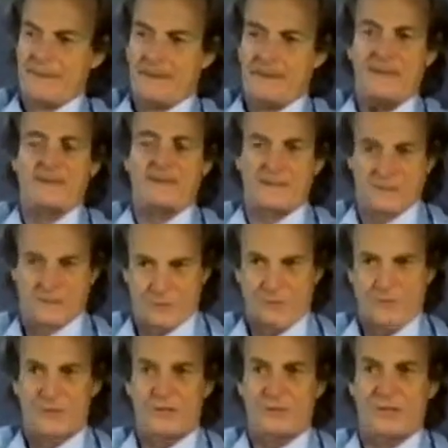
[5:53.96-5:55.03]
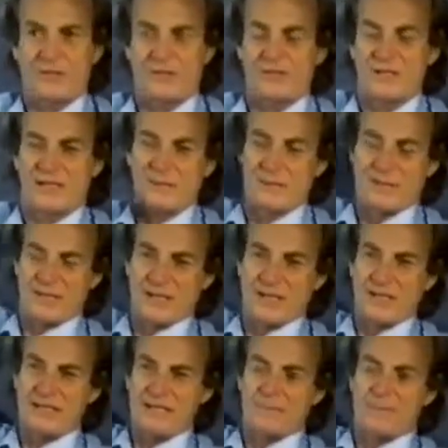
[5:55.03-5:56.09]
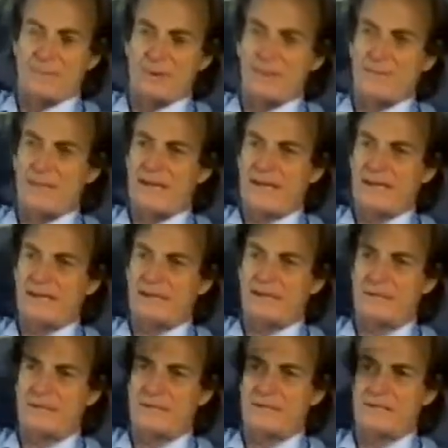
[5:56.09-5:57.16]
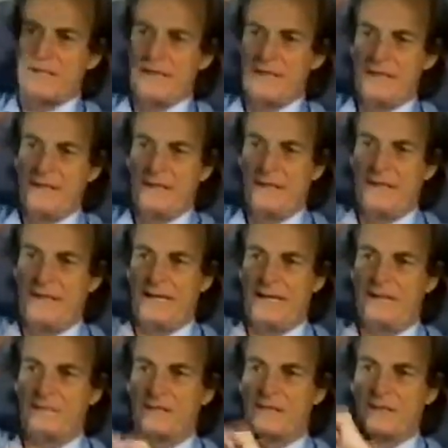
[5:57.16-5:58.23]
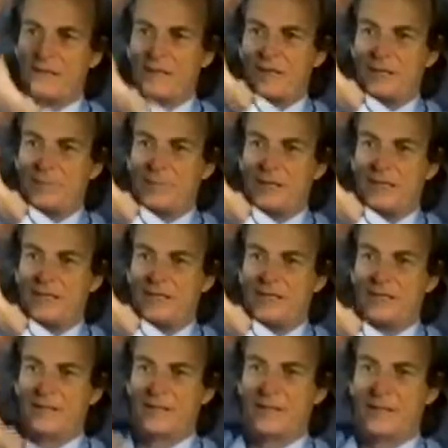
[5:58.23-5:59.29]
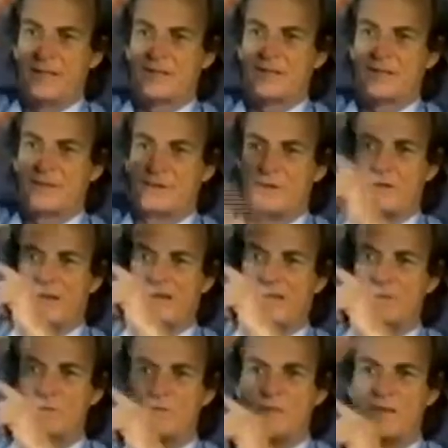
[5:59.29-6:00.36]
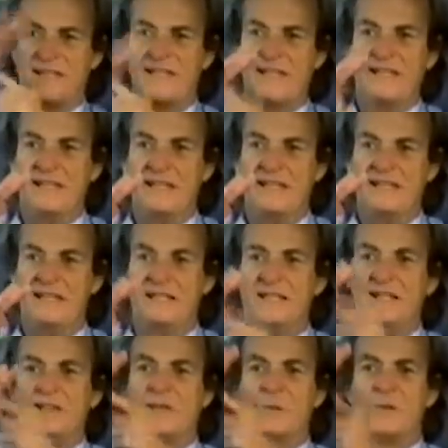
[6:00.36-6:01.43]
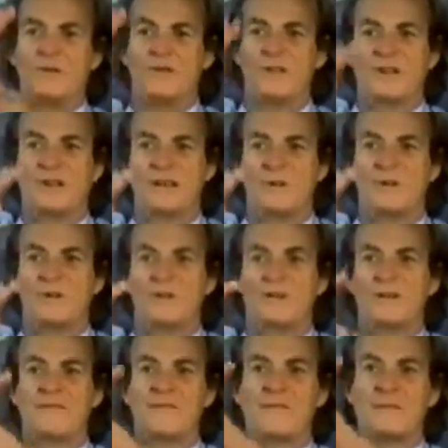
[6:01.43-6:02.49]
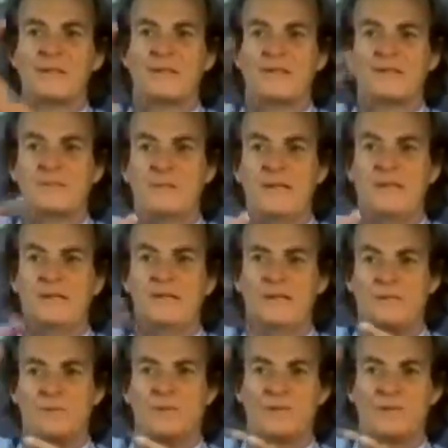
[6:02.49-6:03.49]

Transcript: And that also understandable. See, as the pump handle comes down and the atoms are coming up against it and bouncing off, and it's moving in, the ones that are coming off have a bigger speed than the